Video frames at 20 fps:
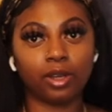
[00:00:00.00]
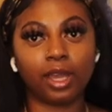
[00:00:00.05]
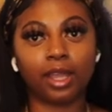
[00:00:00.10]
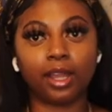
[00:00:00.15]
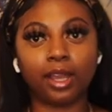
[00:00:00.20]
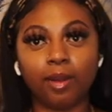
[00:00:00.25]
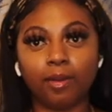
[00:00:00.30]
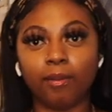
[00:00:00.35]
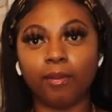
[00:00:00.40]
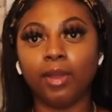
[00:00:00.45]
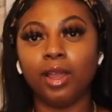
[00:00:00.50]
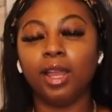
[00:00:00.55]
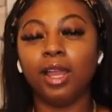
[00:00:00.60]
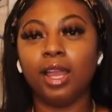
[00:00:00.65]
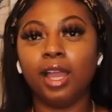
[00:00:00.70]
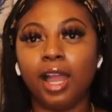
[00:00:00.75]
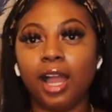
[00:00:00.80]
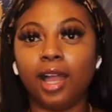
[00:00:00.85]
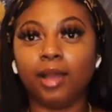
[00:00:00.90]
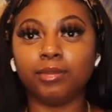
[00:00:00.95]
Like,
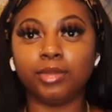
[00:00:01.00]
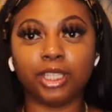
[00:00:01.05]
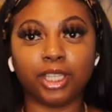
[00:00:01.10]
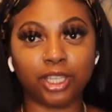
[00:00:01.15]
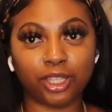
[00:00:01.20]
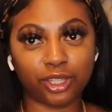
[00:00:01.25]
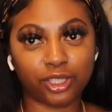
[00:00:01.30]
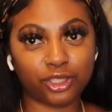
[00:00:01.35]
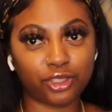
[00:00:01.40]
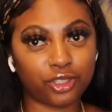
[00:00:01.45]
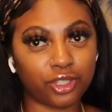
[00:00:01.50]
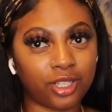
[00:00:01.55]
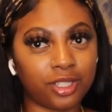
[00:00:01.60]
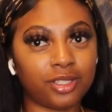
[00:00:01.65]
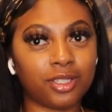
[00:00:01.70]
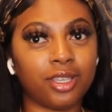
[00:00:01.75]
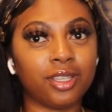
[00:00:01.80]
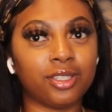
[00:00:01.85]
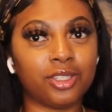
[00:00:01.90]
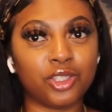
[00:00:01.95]
I'm digging this
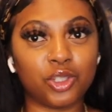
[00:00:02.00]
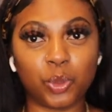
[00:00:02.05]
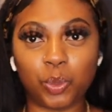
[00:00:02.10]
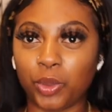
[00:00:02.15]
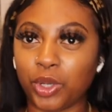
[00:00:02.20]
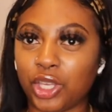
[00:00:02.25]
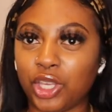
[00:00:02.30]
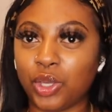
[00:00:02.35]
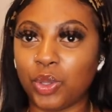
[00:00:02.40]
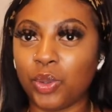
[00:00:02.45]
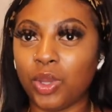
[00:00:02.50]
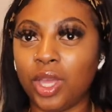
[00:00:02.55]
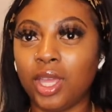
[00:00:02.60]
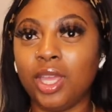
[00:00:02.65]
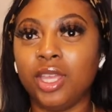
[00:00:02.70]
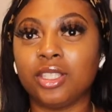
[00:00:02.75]
dress. It's super cute.